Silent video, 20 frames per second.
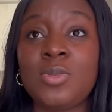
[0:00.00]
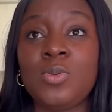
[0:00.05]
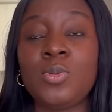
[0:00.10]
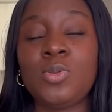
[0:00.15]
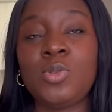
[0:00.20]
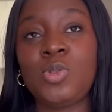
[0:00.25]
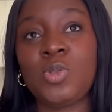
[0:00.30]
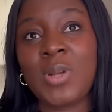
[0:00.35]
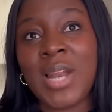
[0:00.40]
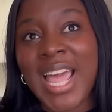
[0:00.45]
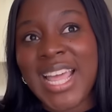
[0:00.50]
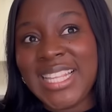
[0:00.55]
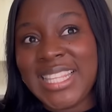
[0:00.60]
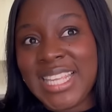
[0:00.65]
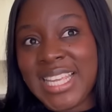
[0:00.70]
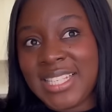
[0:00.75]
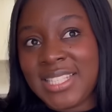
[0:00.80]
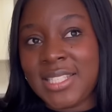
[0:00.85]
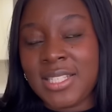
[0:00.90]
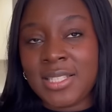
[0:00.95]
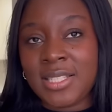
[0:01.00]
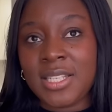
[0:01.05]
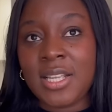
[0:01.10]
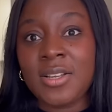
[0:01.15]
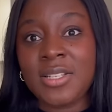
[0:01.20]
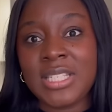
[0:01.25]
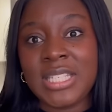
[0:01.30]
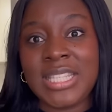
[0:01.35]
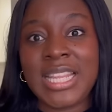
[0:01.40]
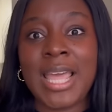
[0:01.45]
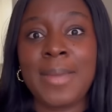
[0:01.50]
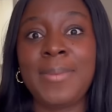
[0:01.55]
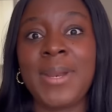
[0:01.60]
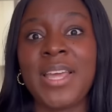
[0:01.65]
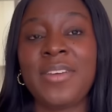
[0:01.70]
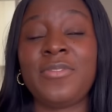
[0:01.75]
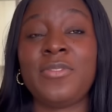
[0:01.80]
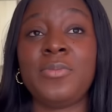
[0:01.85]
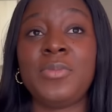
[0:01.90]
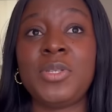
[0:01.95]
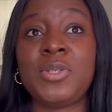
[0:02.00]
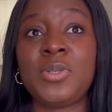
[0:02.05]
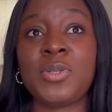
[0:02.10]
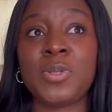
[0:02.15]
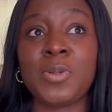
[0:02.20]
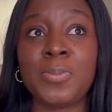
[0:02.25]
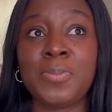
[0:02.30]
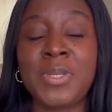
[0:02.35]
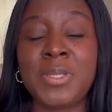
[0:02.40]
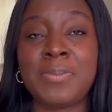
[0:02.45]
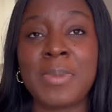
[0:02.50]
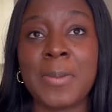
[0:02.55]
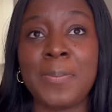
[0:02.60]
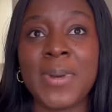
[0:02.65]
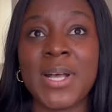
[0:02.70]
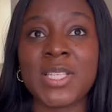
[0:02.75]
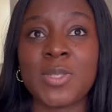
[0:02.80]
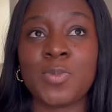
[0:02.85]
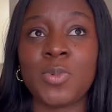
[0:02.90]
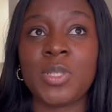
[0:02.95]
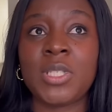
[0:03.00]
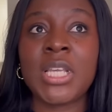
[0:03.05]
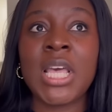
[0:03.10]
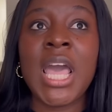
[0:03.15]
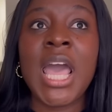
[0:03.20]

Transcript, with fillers: to July 13th. That was the timeline for me to submit my passport.